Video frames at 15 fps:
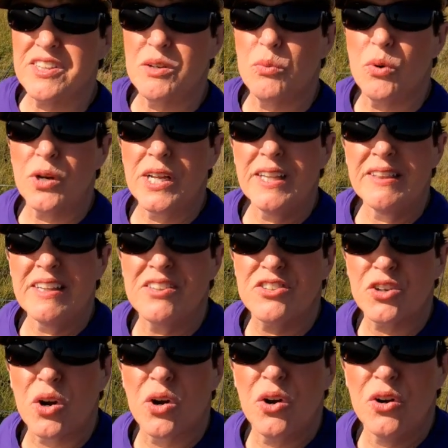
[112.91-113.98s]
See, we're in
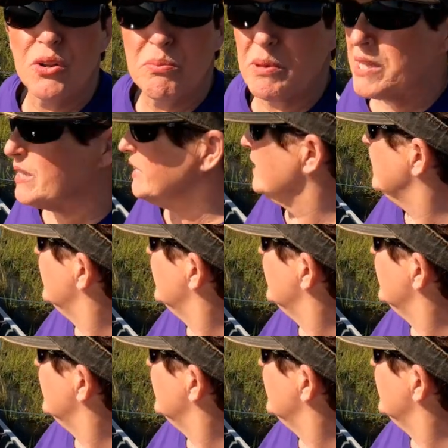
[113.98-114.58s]
this tournament,